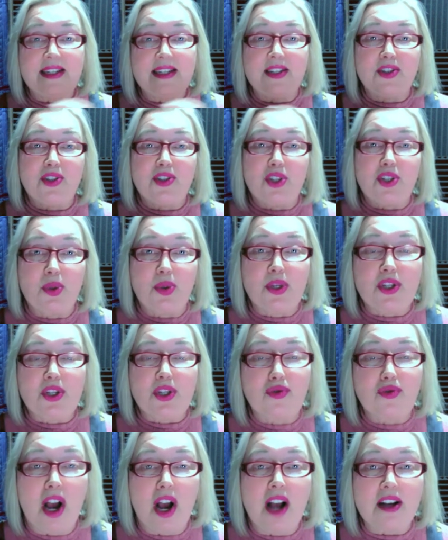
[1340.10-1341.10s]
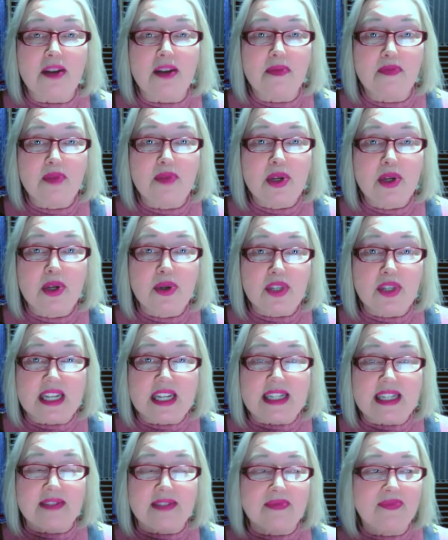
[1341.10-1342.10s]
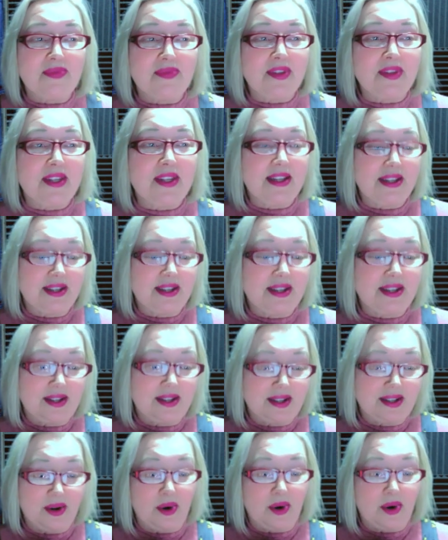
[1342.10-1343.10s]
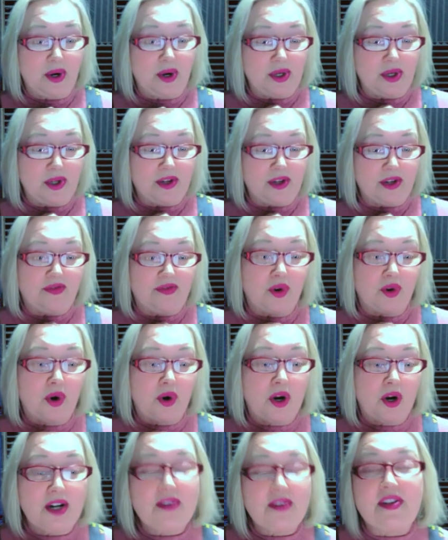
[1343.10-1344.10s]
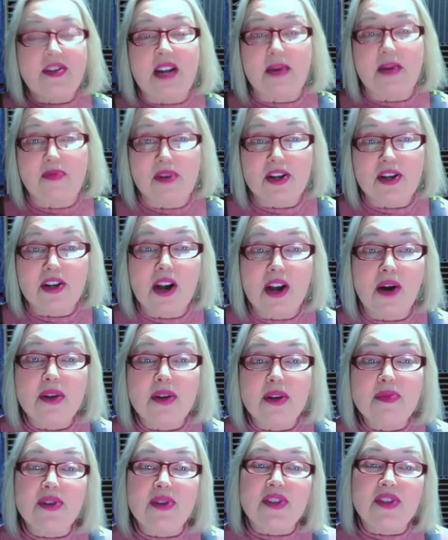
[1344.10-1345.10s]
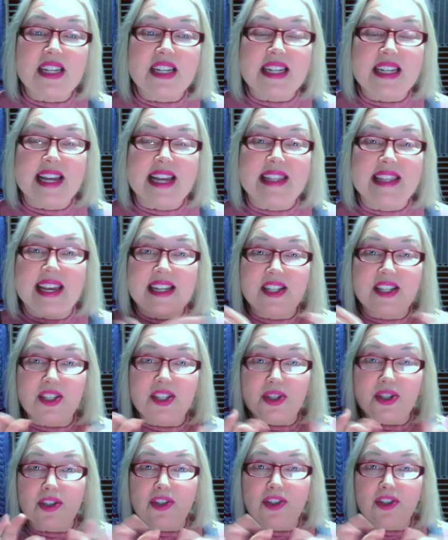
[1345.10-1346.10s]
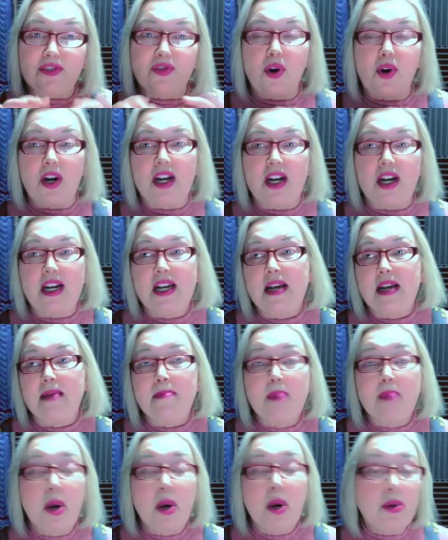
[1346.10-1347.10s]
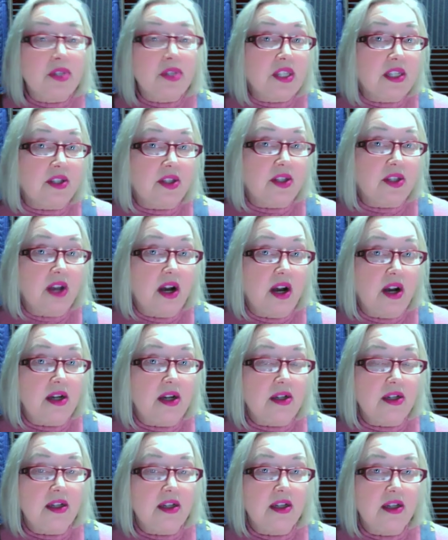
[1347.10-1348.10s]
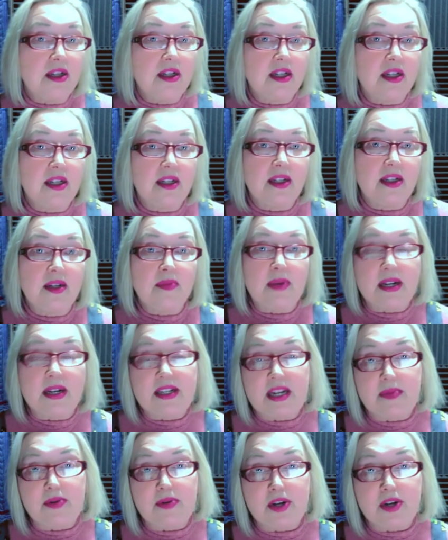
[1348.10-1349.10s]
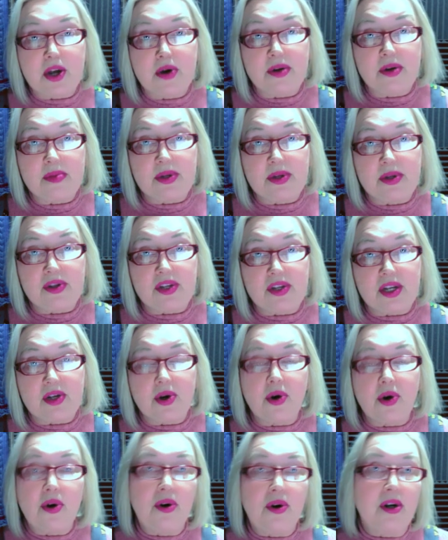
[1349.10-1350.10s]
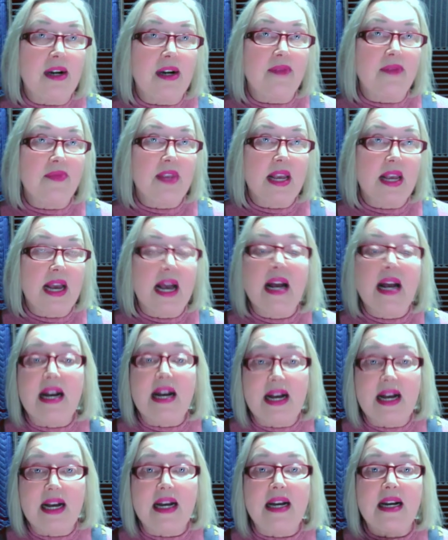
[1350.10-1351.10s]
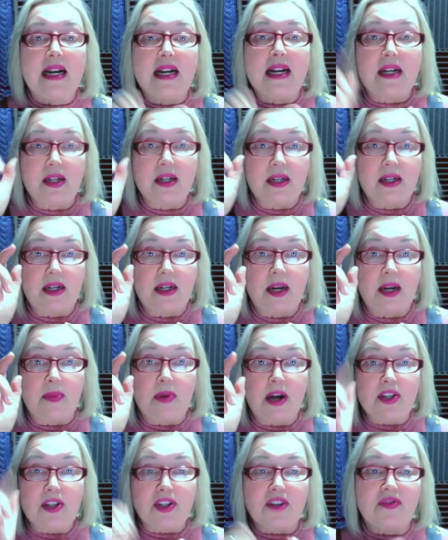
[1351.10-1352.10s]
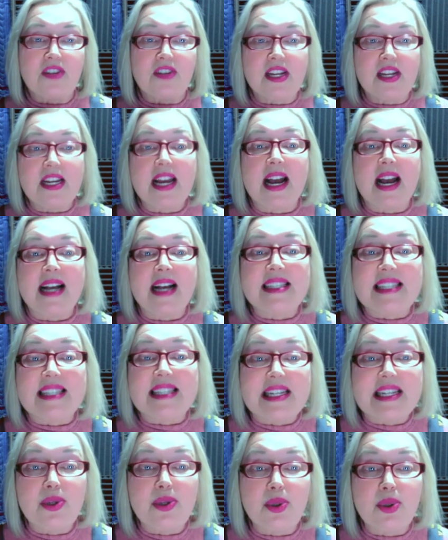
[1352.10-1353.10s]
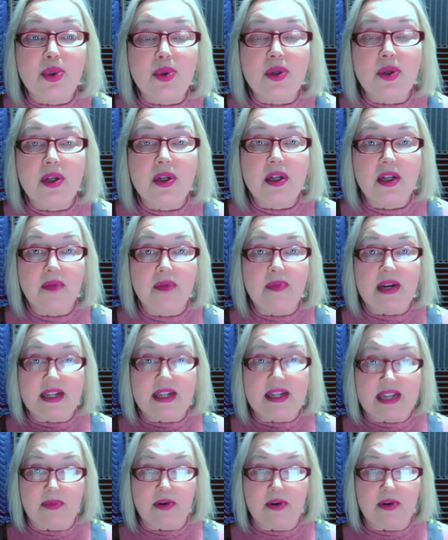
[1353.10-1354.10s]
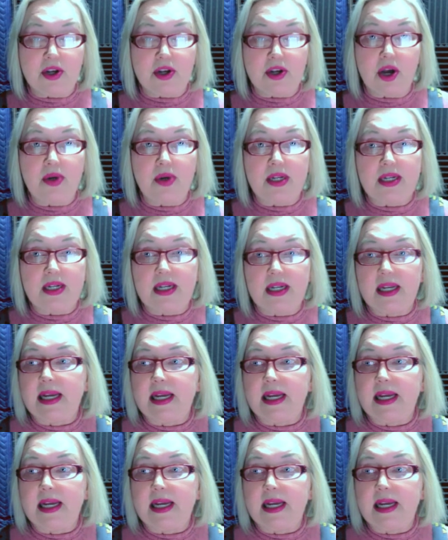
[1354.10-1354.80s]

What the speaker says: Jewish Rock Music, or look for Deborah Cohen Music and then search for Moses Song by Deborah Cohen Music, or Ha'Azinu by Deborah Cohen.